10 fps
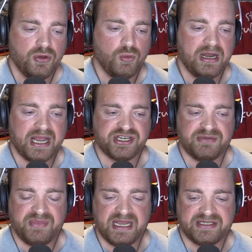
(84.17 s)
What
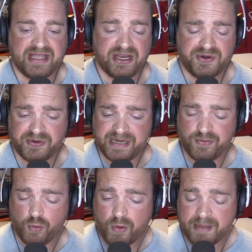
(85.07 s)
actually makes that
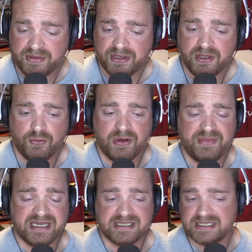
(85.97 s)
cream whip? What
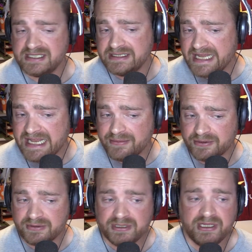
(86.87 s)
makes it
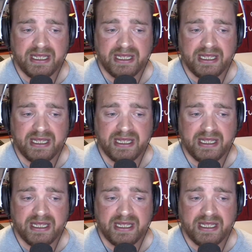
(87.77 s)
stable?